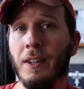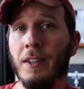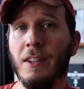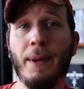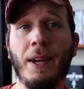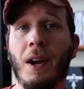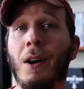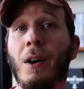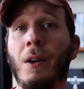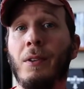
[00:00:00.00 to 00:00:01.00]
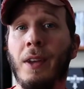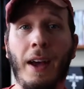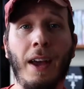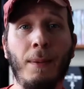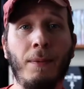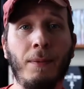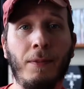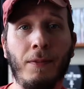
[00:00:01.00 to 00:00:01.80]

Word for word: this is my all-time